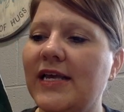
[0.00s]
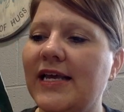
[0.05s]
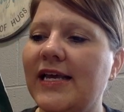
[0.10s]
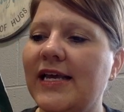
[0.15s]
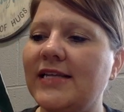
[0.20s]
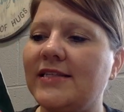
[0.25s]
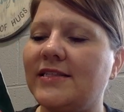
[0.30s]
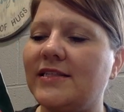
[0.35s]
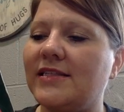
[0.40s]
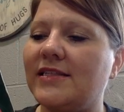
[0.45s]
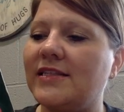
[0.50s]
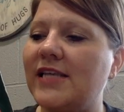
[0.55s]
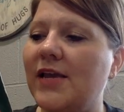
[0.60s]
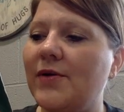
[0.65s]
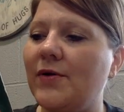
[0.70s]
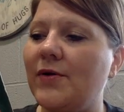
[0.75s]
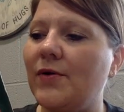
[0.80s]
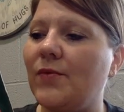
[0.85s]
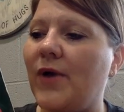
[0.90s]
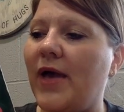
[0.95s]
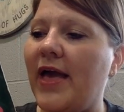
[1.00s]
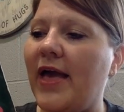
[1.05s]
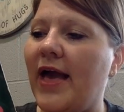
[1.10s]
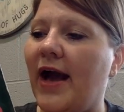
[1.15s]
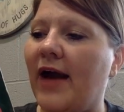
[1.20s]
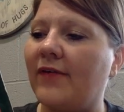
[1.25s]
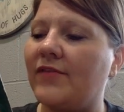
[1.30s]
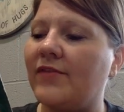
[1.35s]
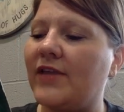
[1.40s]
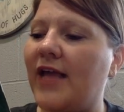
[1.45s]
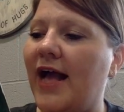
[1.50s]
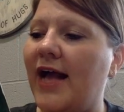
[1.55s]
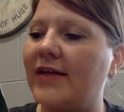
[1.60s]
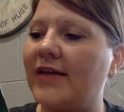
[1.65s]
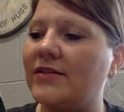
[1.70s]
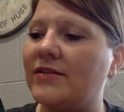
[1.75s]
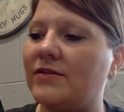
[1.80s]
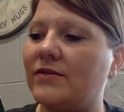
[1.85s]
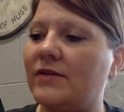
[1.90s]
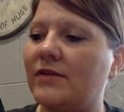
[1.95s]
it's the secret way out of the
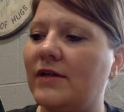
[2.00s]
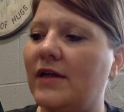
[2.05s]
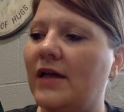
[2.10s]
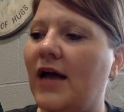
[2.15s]
castle.